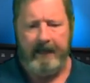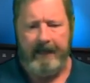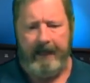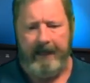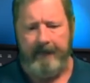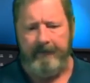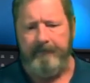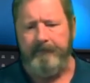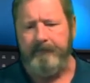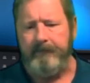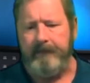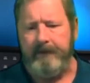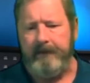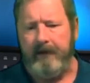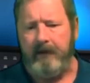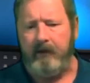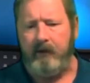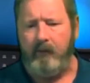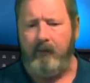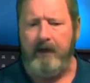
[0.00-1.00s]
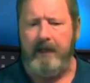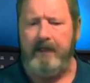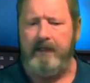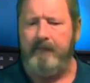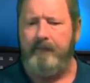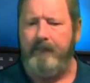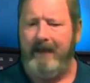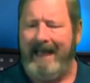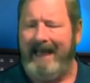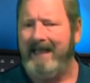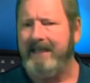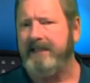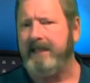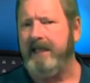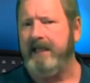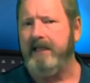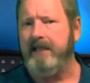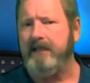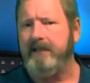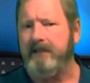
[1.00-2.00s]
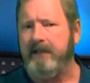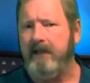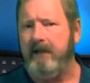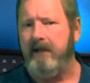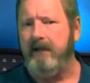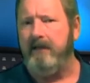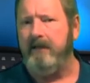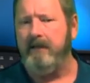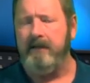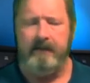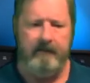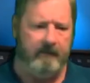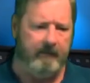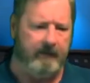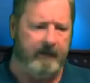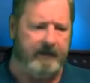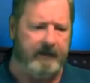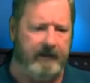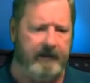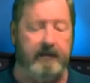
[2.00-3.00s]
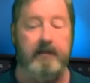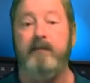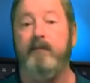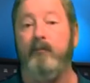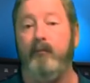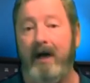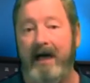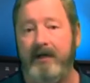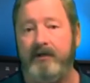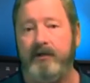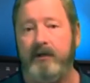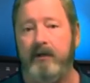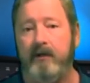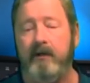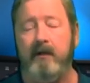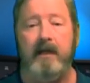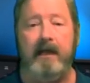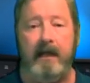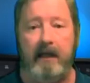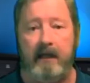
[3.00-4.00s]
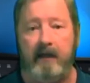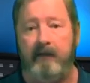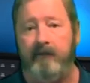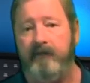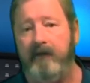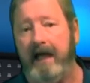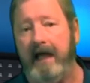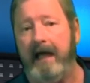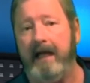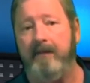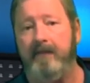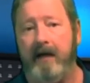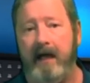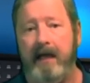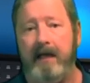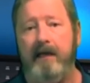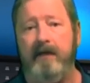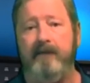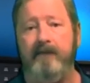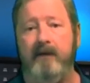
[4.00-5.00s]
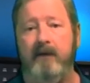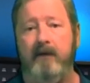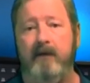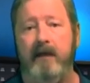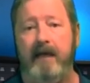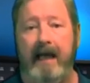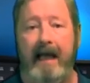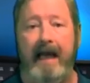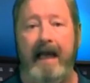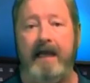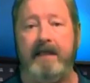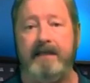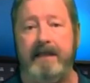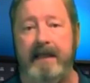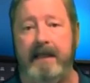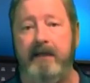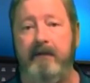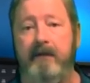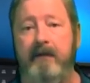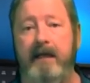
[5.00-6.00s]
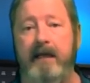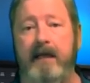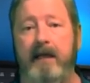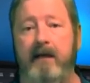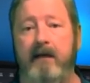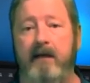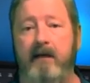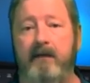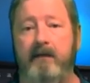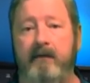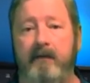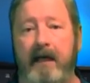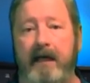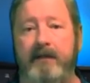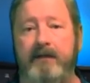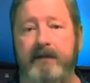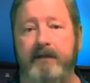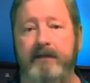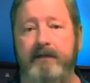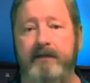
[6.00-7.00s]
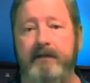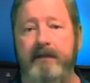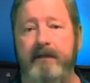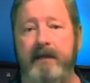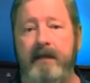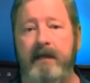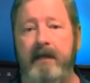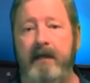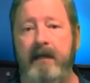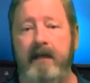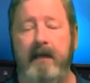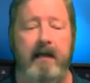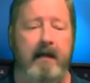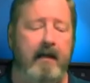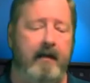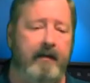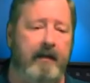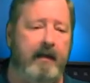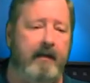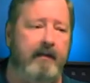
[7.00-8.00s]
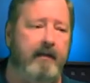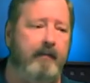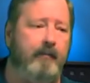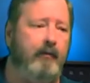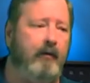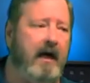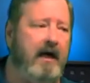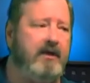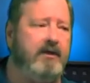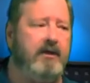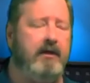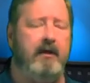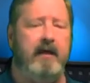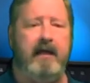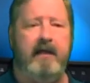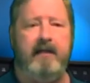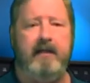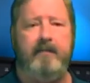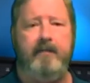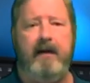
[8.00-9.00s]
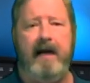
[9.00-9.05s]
Now, according to Pascal's law, which is pressure in a confined body of fluid acts equally in all directions, then the pressure in the